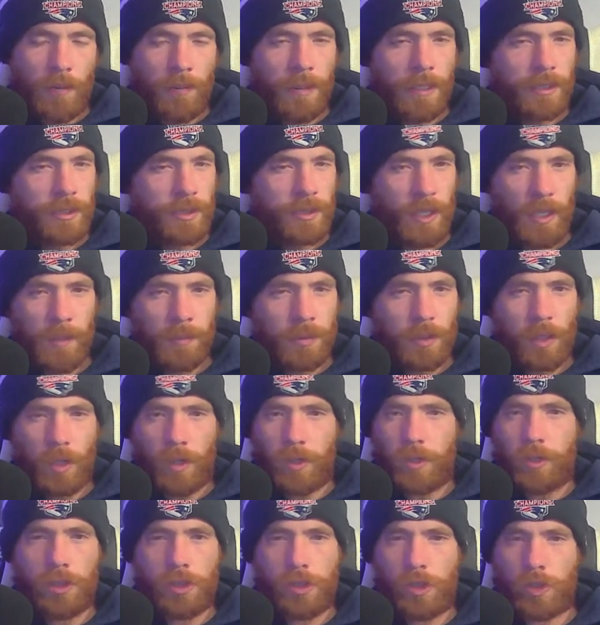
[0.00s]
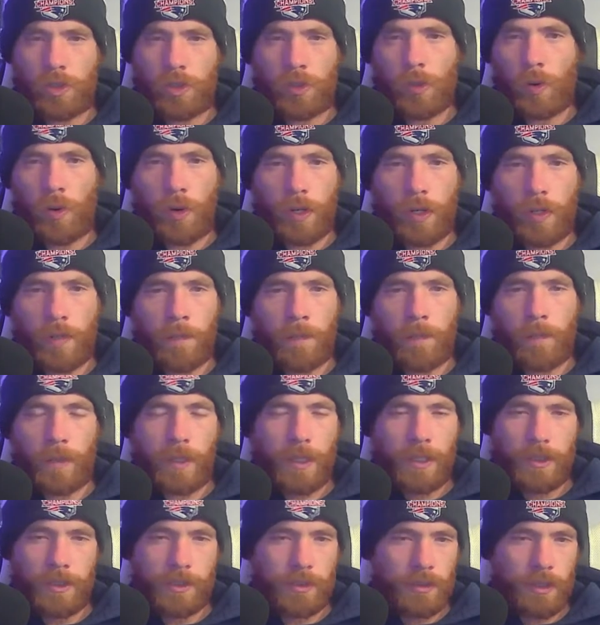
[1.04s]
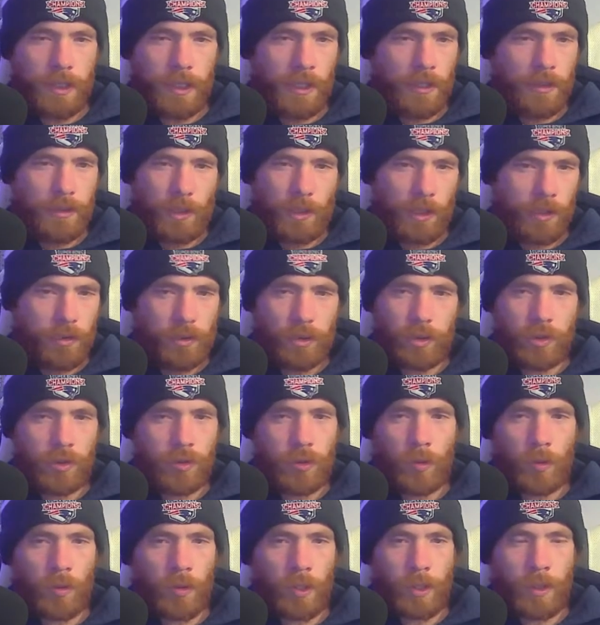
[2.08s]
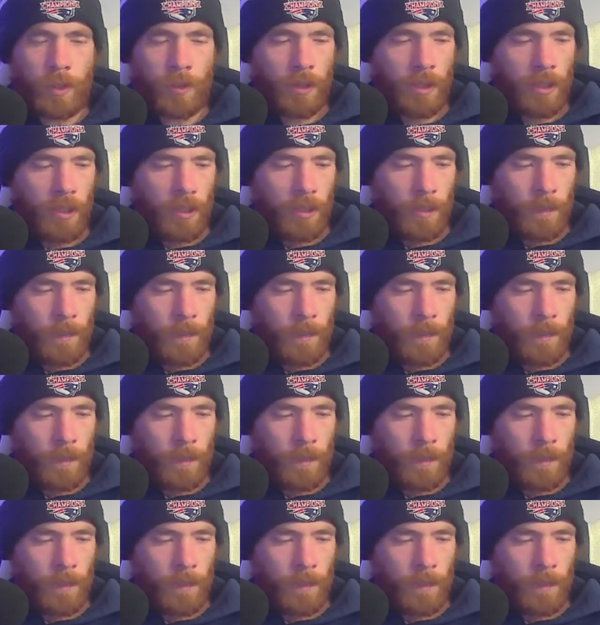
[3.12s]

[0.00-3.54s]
His hips are destroyed. His knees are destroyed.